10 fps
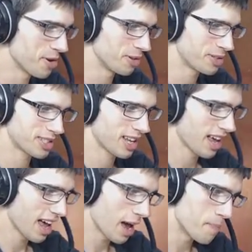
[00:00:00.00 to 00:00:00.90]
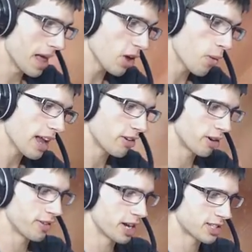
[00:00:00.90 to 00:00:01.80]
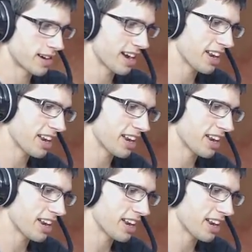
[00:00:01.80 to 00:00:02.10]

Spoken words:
Boots, Meloetta Reverse Ray.